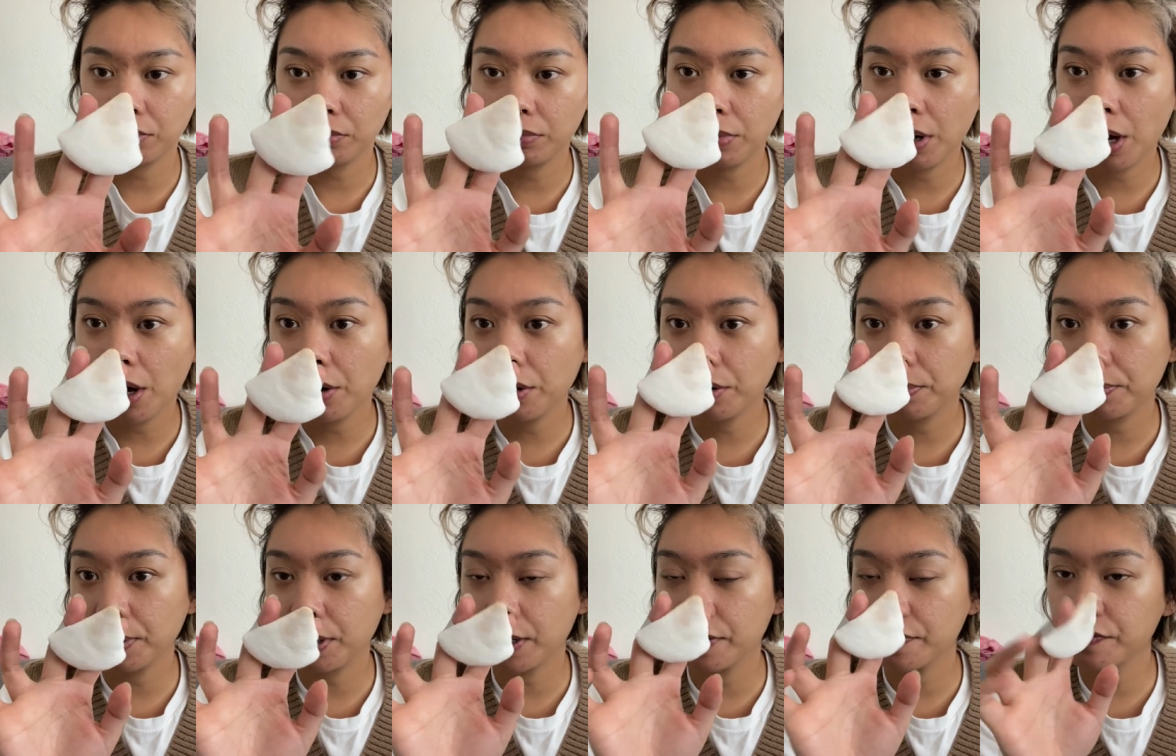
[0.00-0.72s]
Powder
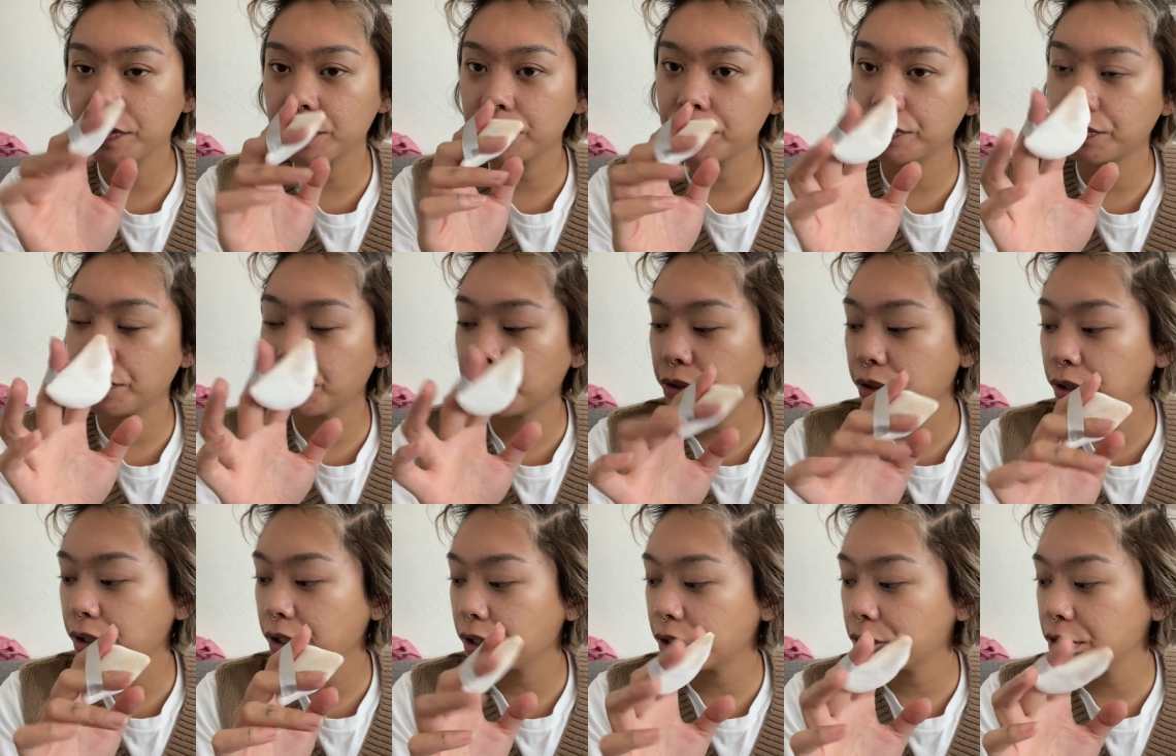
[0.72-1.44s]
Puffs
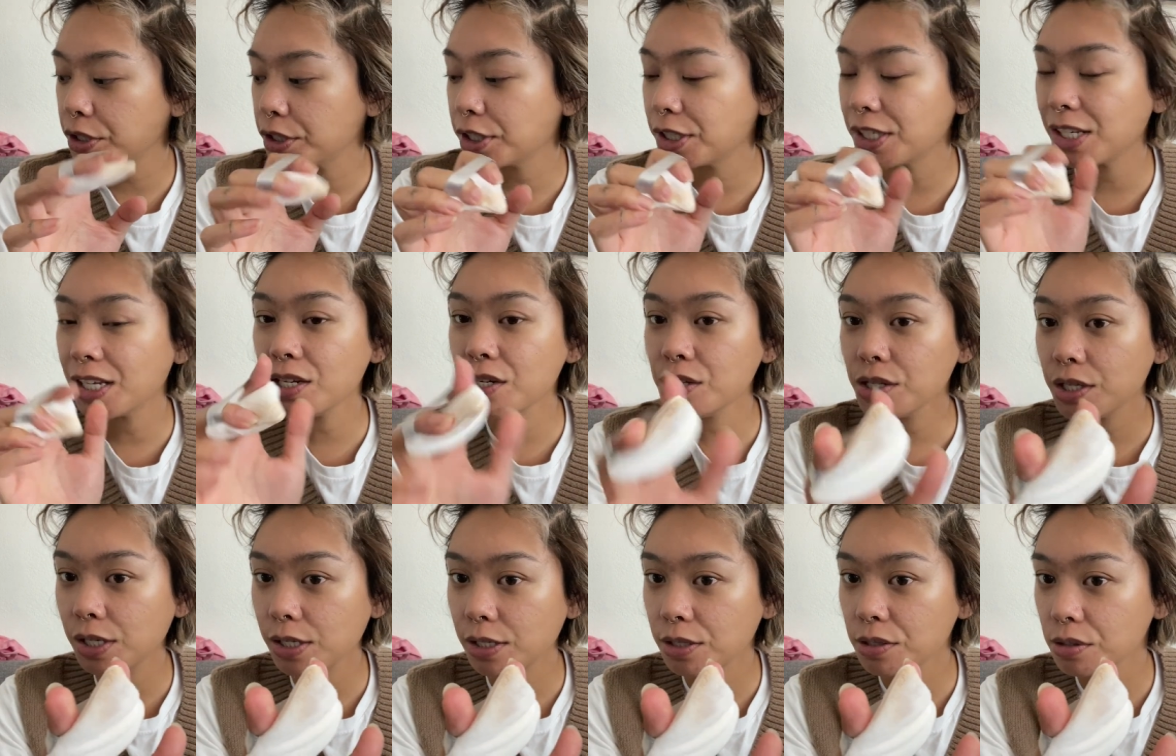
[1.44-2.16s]
for skin
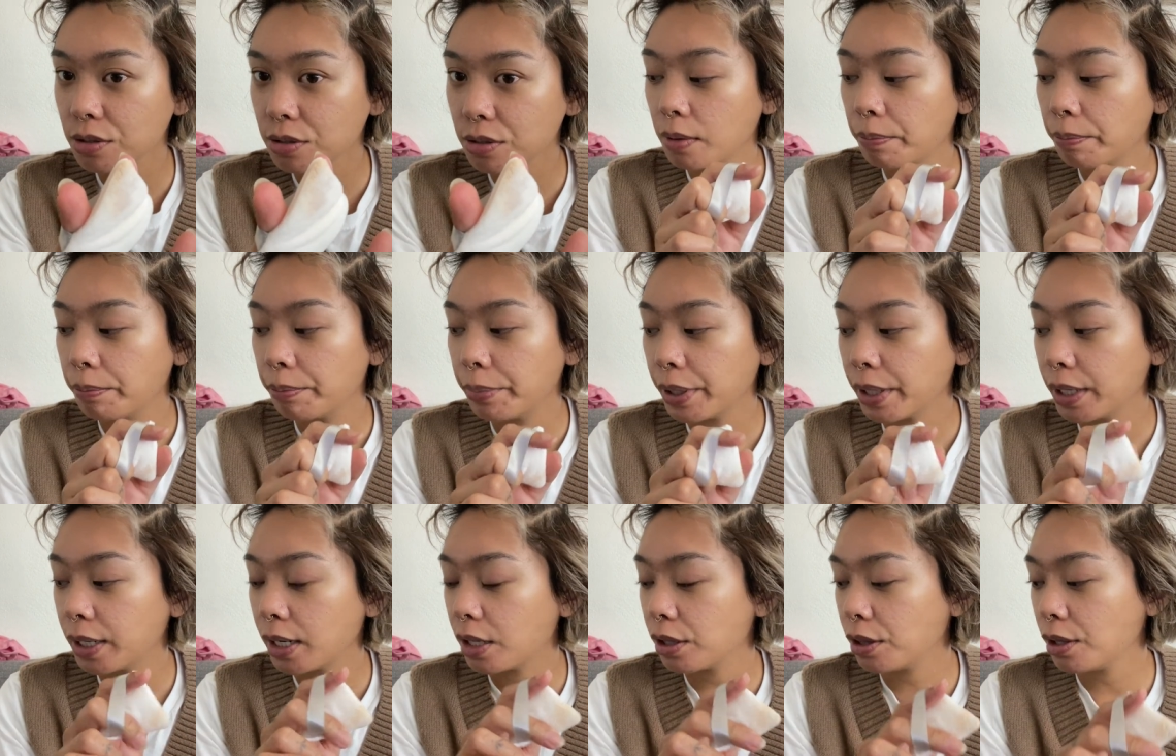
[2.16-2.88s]
tints,
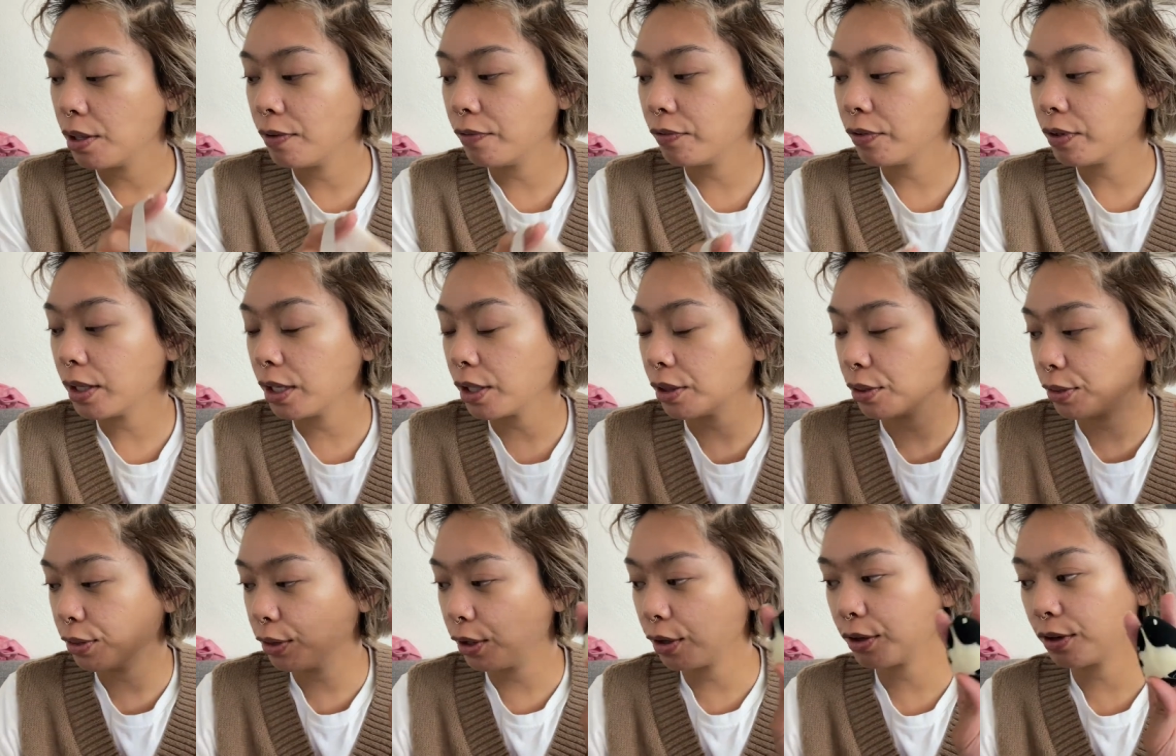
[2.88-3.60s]
but I think for
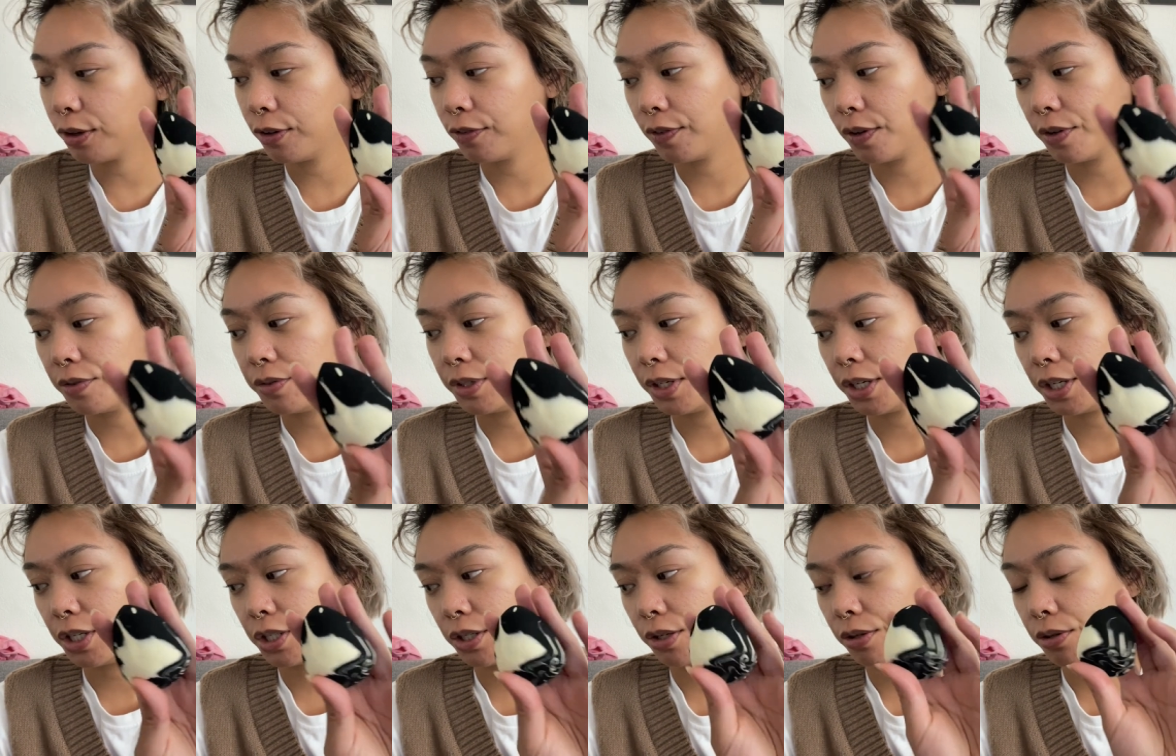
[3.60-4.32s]
like thicker
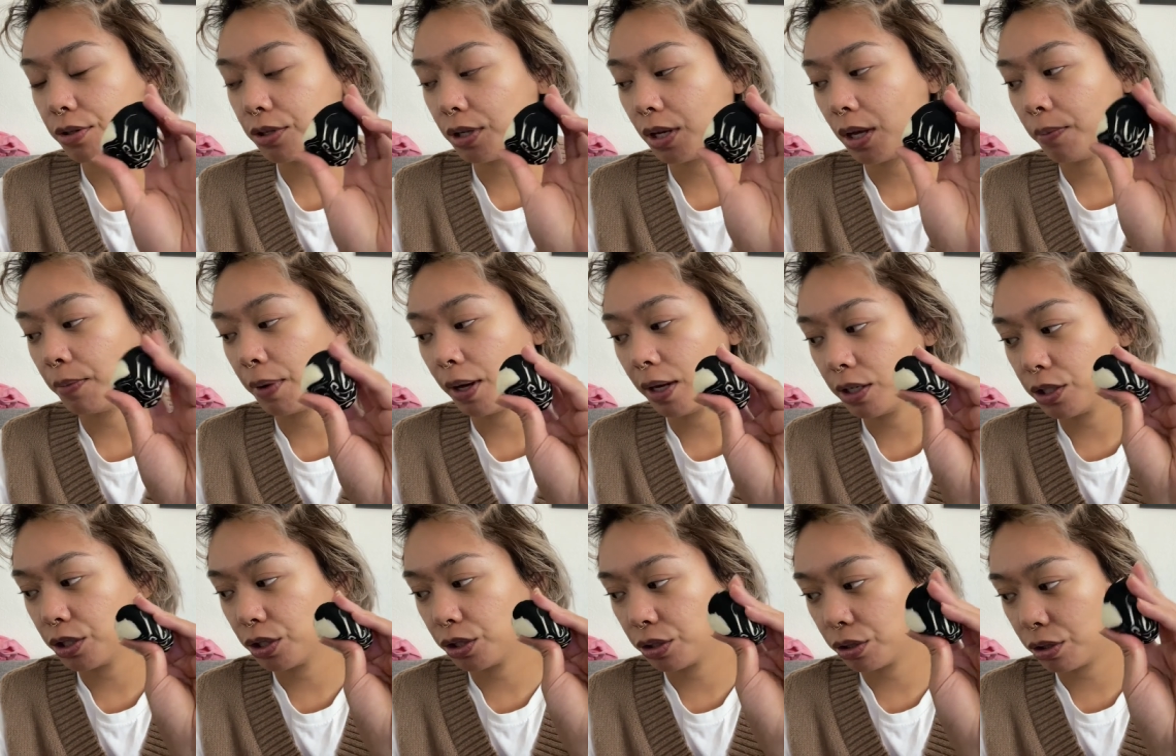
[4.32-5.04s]
foundations, I might
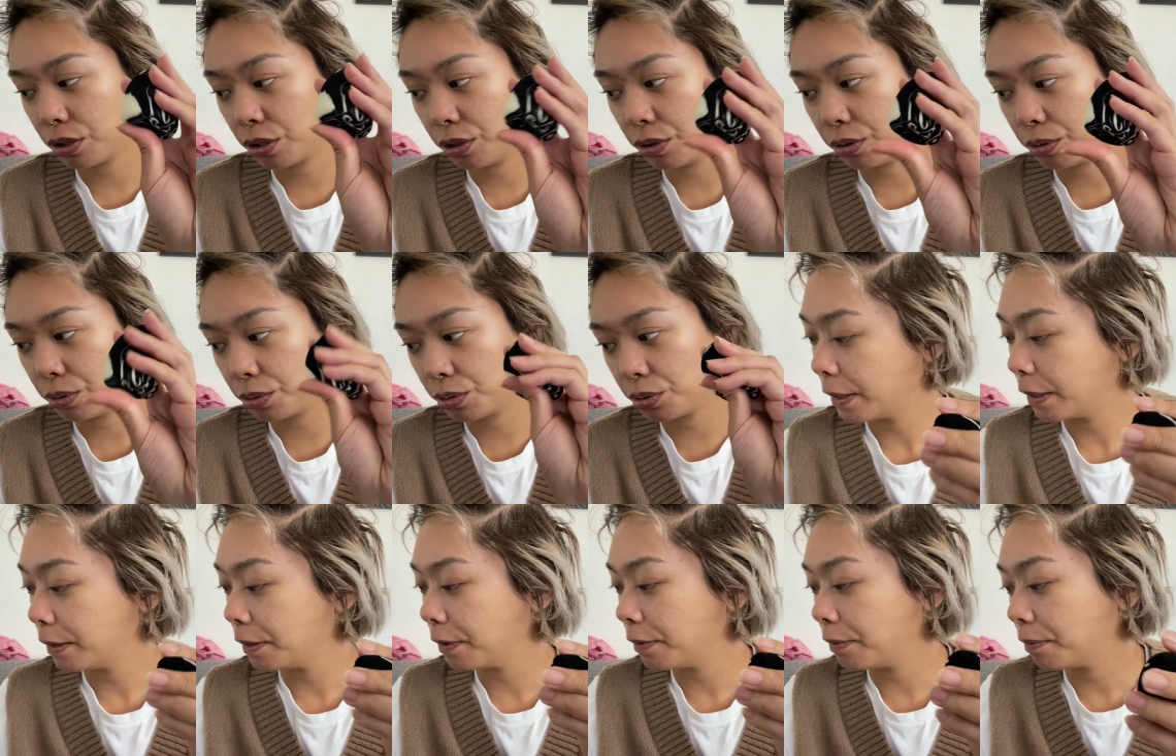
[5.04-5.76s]
just
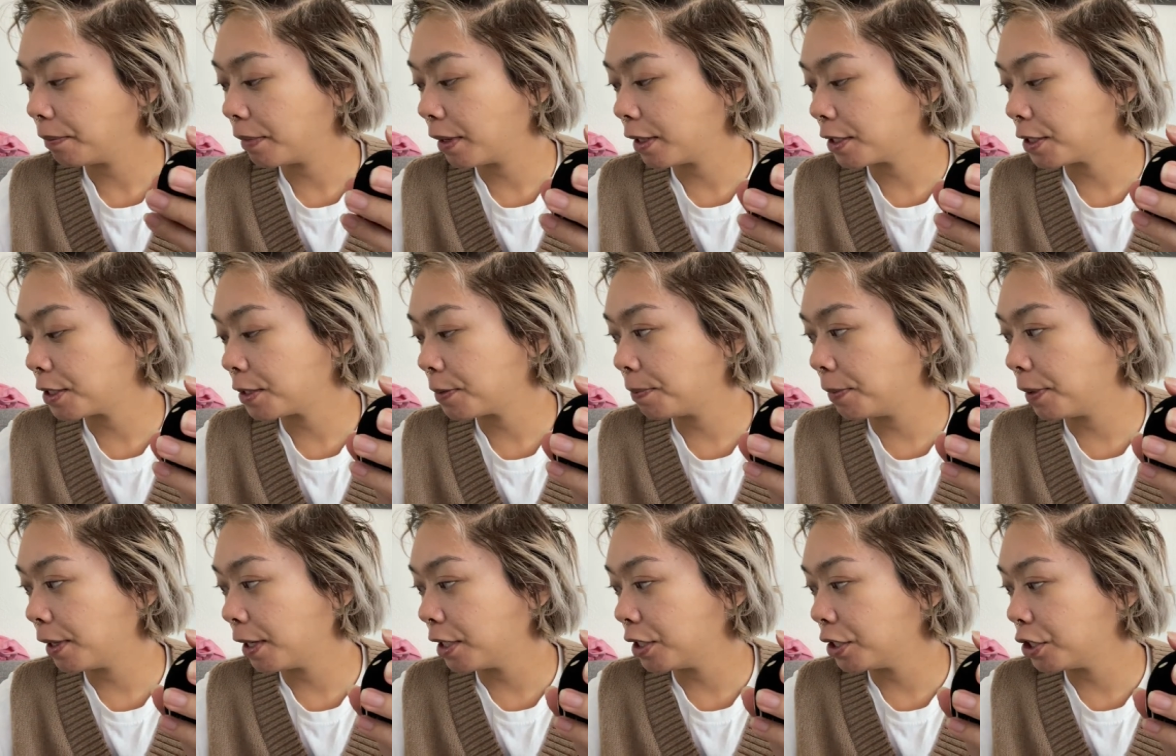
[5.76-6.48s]
use my
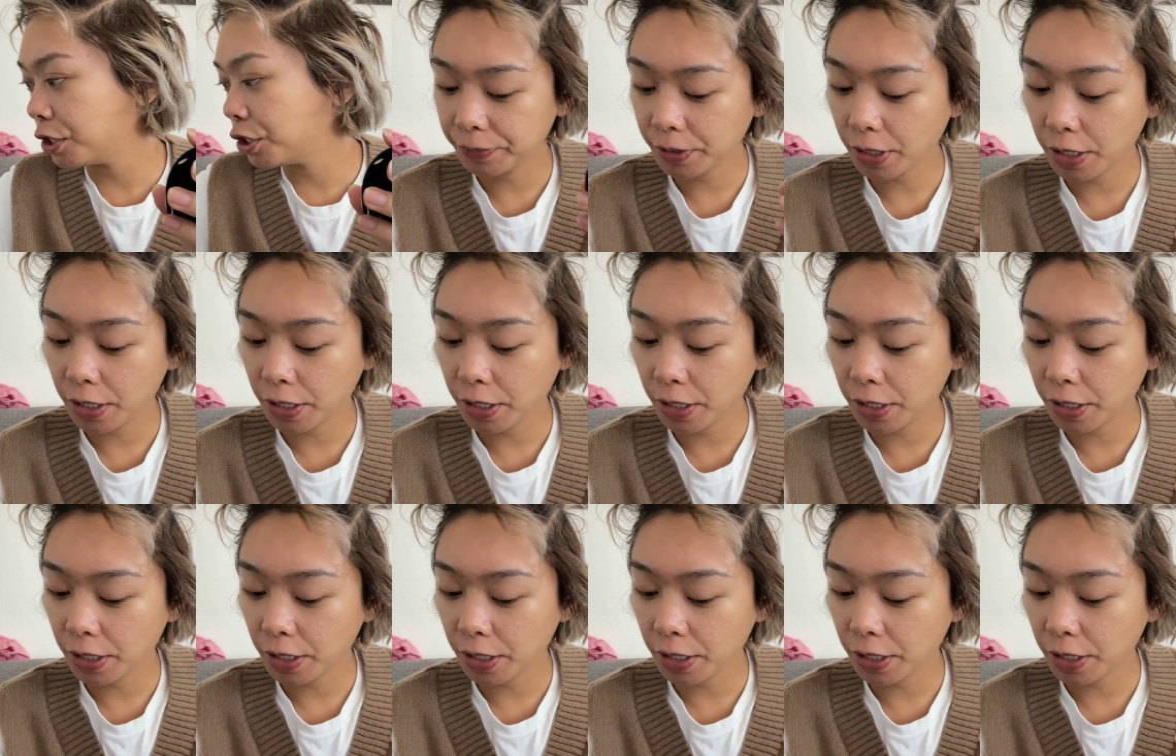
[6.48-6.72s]
sponge.